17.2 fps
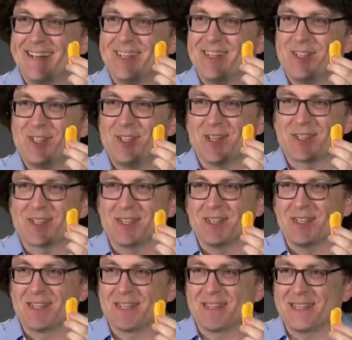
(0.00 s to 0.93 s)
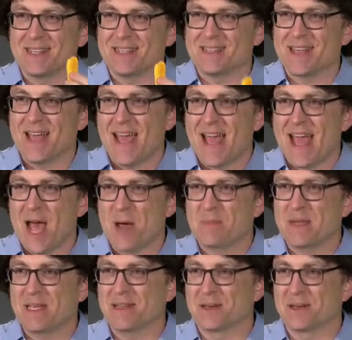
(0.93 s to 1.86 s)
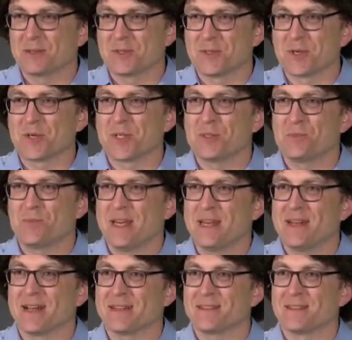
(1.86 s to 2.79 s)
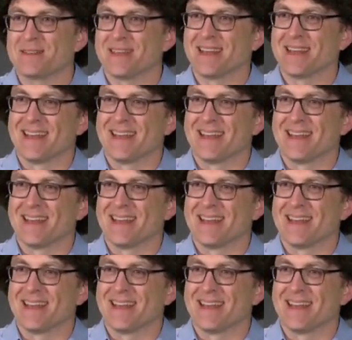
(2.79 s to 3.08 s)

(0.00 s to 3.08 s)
Just look at these happy little circus peanuts.